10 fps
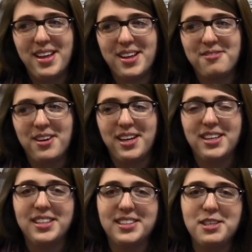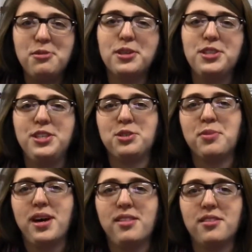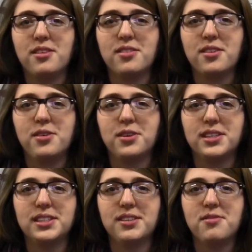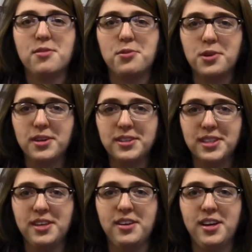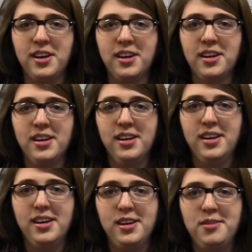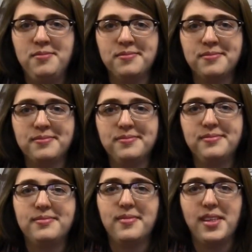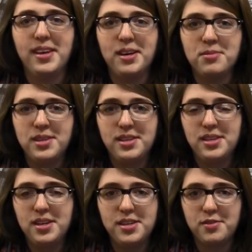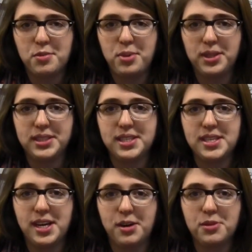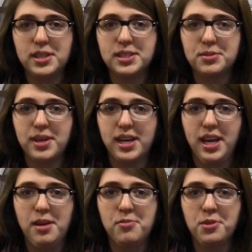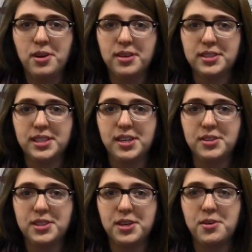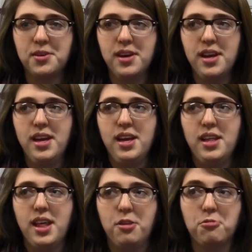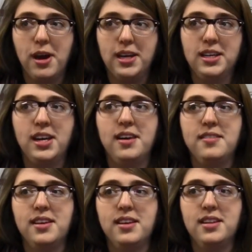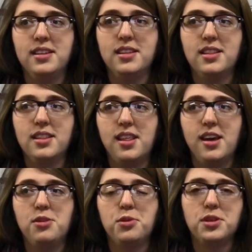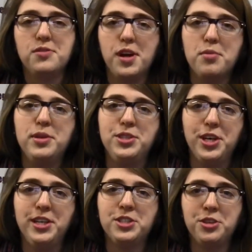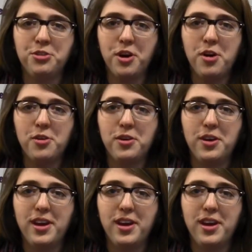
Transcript: and recognize that you will change your mind throughout the course of the 4 years that you're here. I think I'm a different person than I was when I came 4 years ago. So like recognizing that you will develop and change and grow